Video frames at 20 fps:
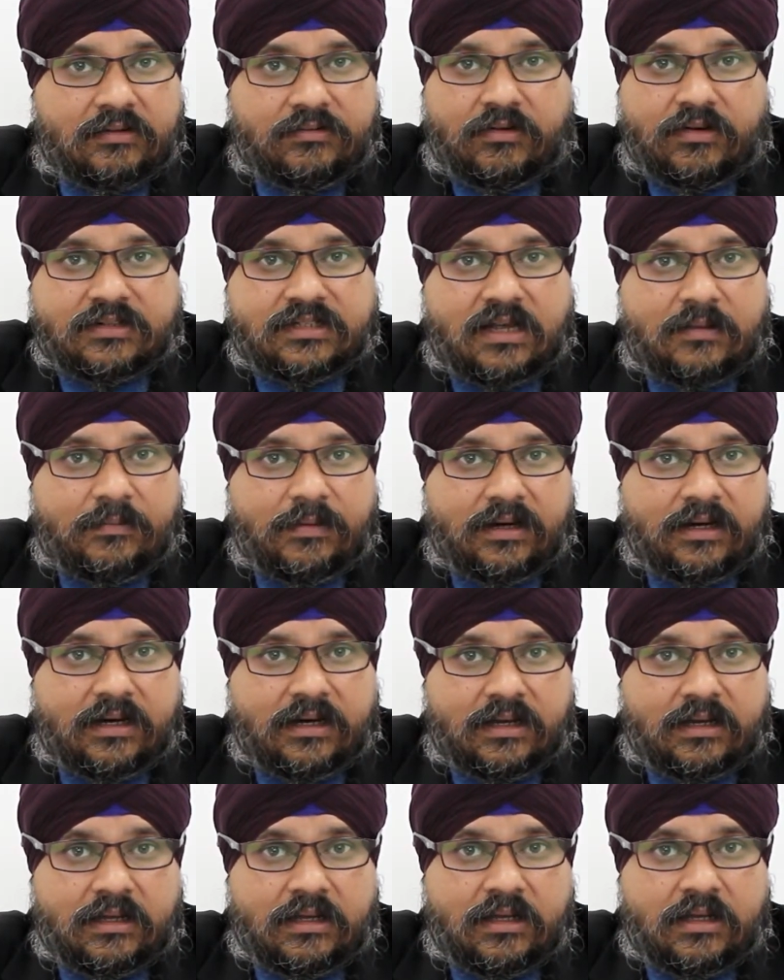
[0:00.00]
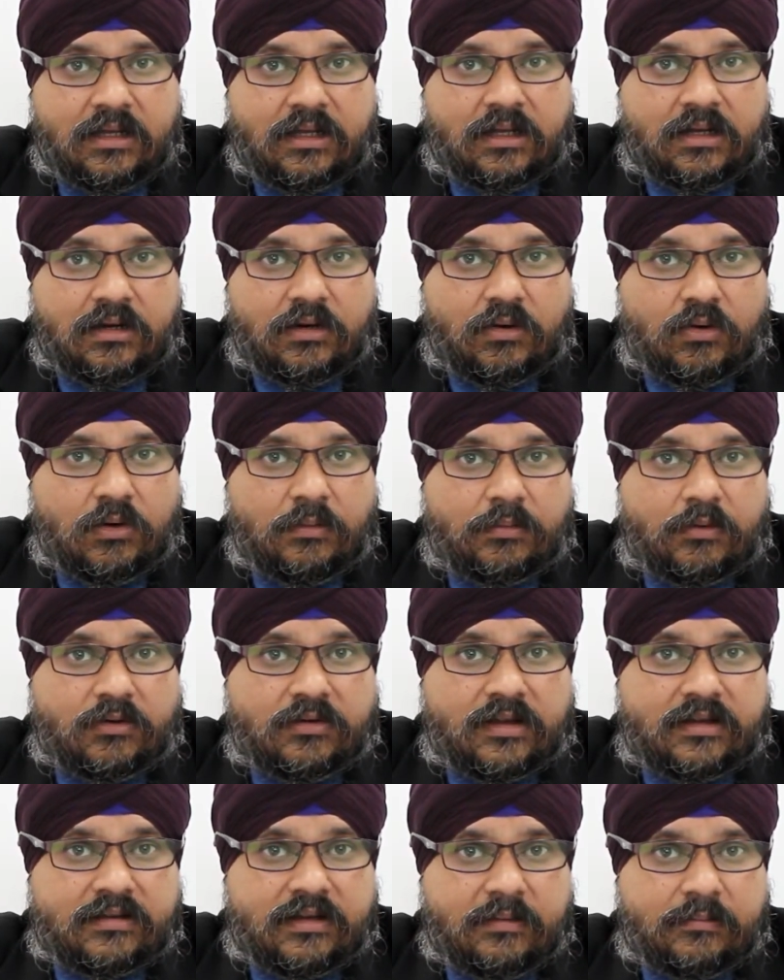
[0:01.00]
For example, in the loan
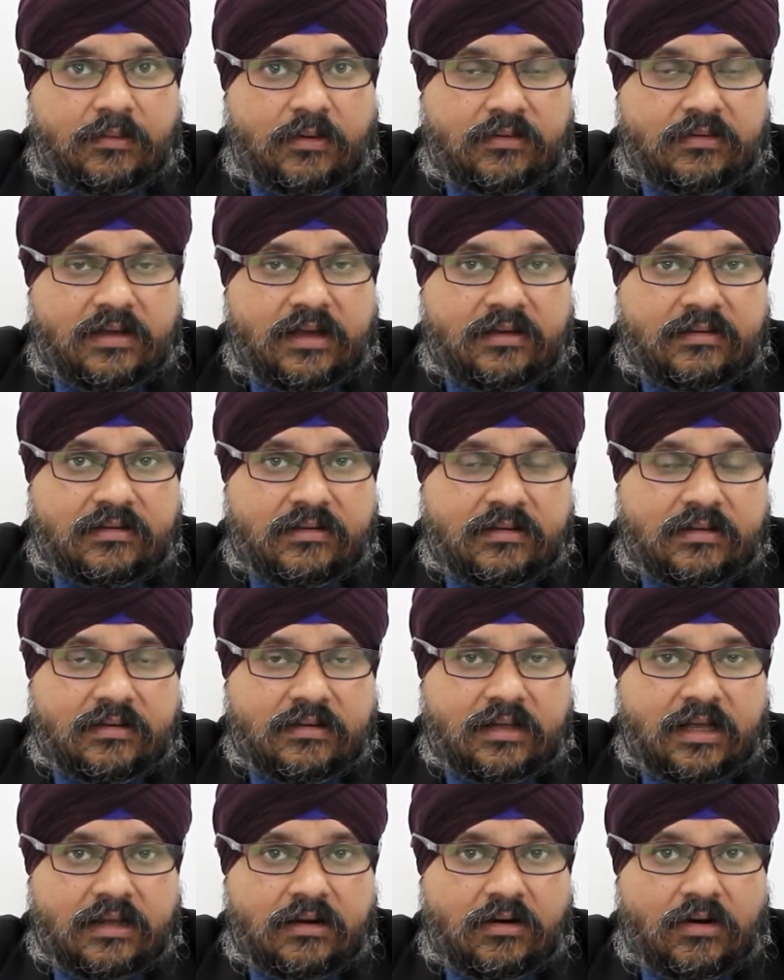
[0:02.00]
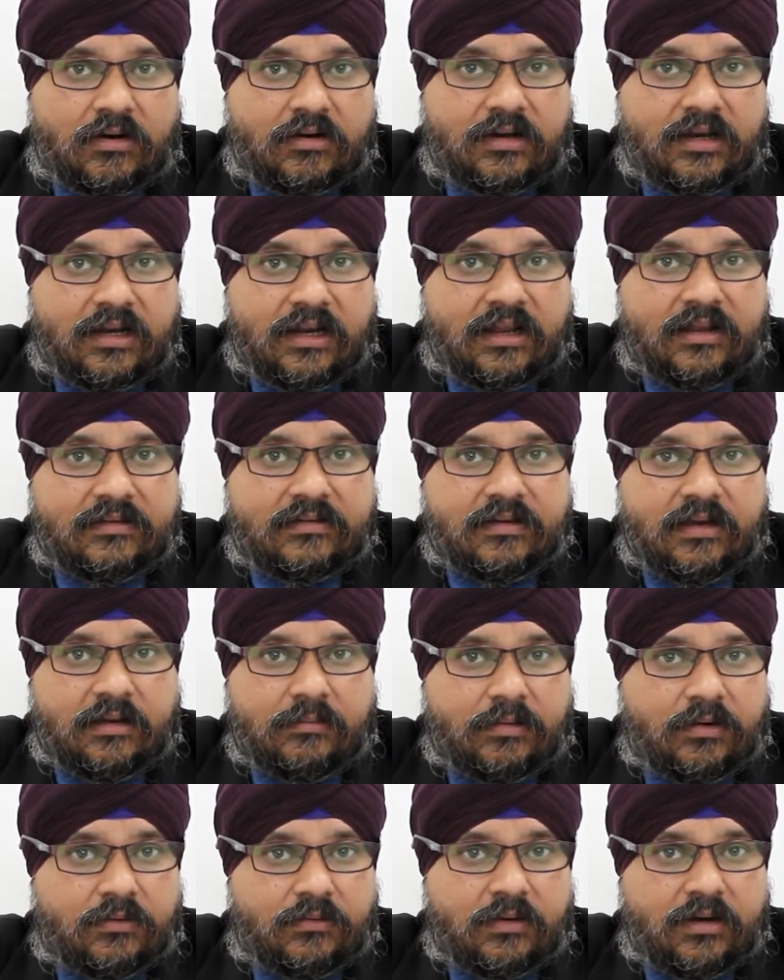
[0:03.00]
processing process, there are a lot of delays
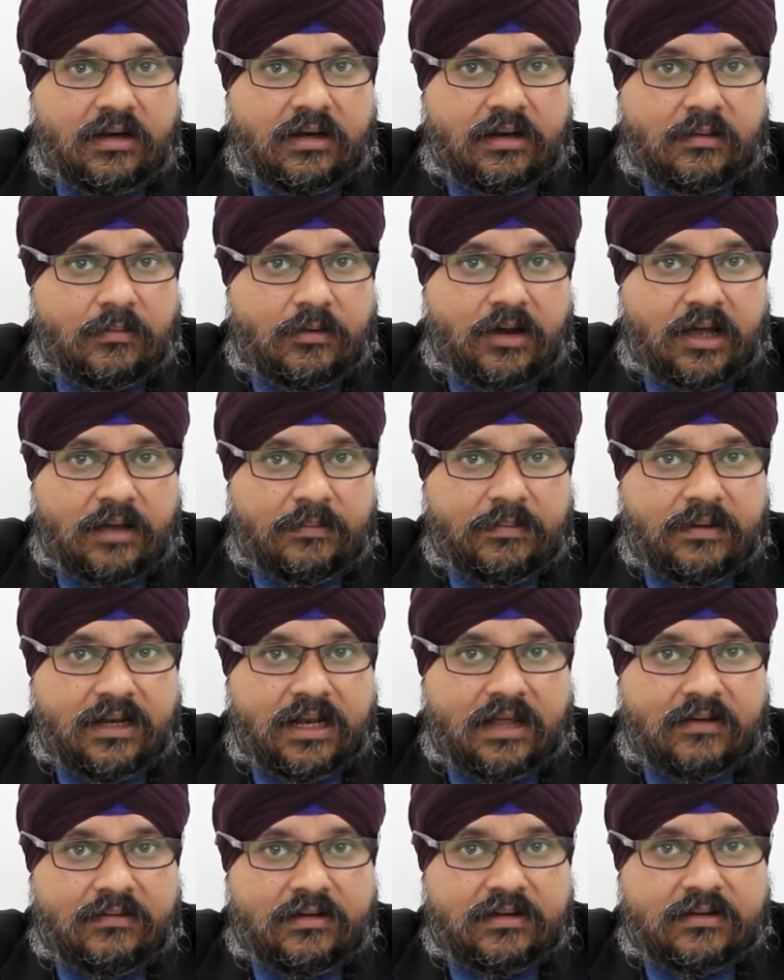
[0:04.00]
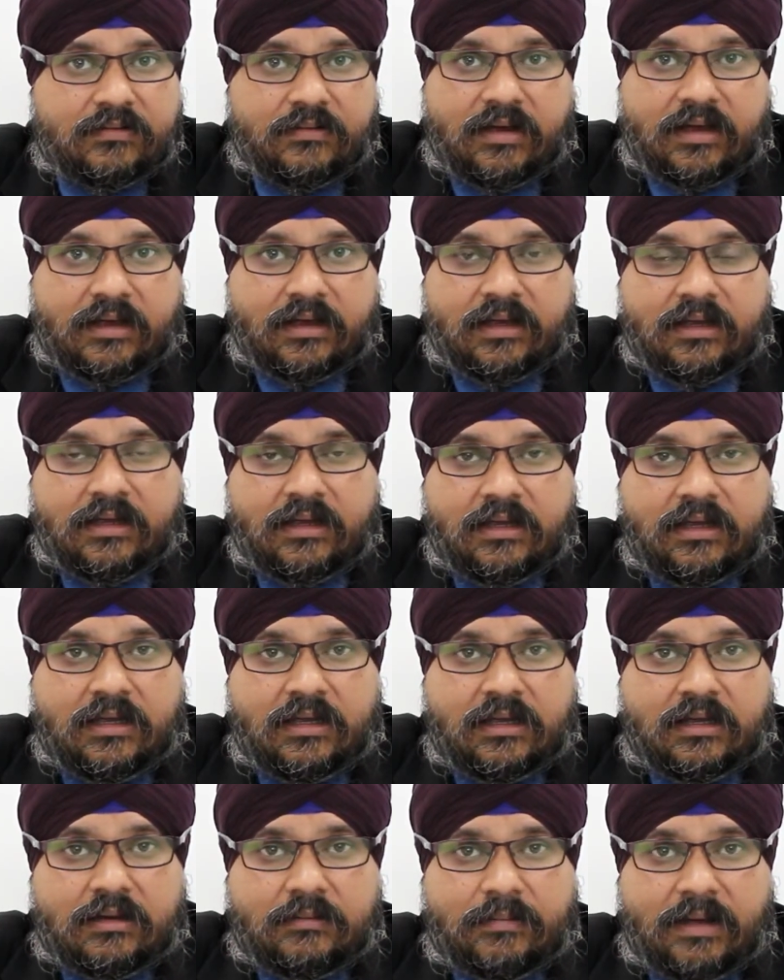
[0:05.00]
in between WIP levels where
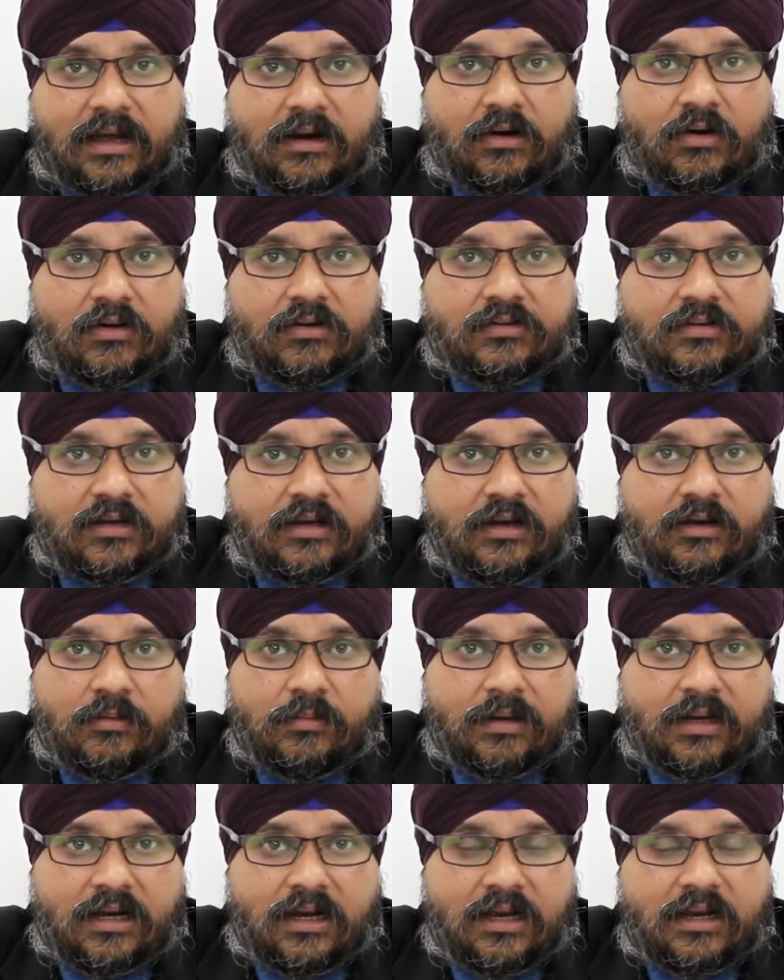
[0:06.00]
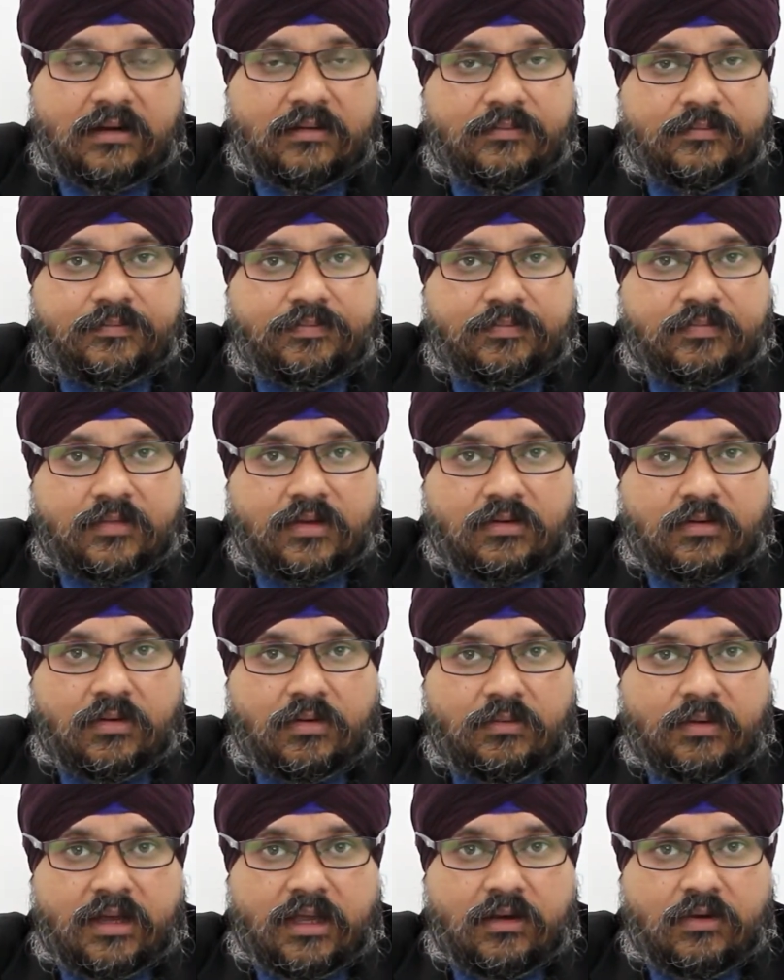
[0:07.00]
backlogs need to be cleared,
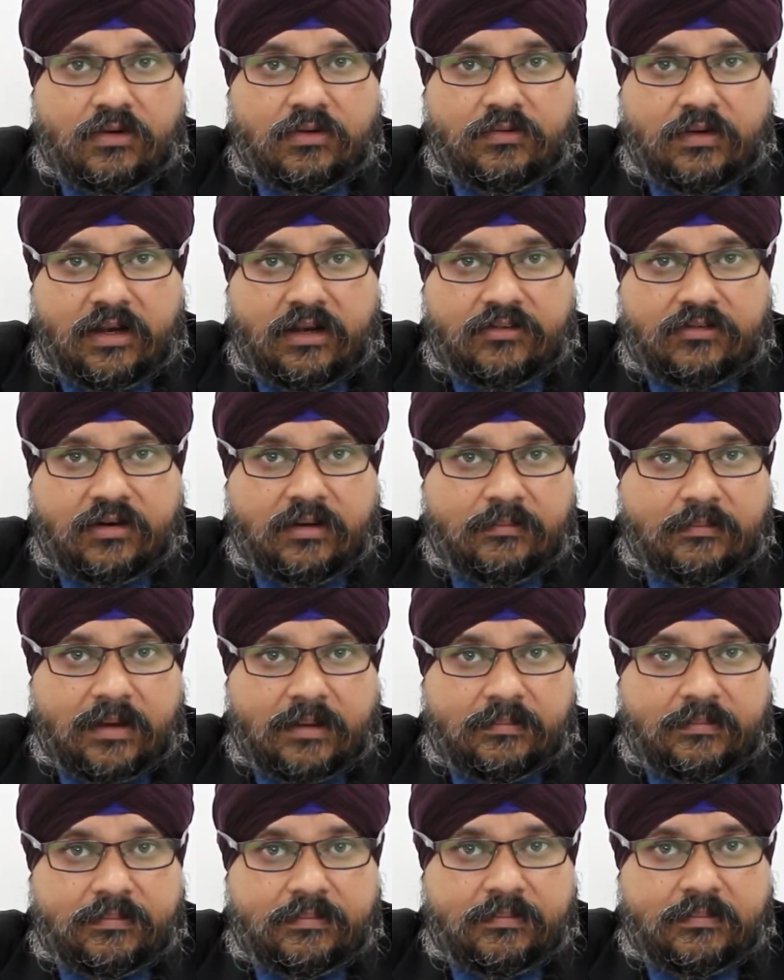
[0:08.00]
so we can use value stream map